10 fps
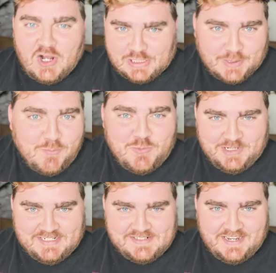autumn
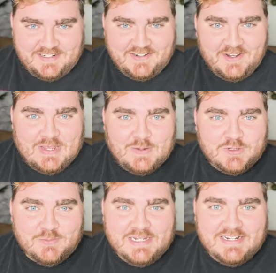redesign. Okay,
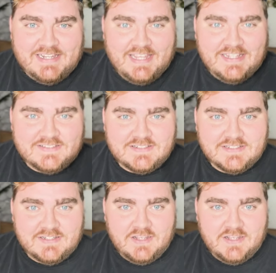what are we gonna get?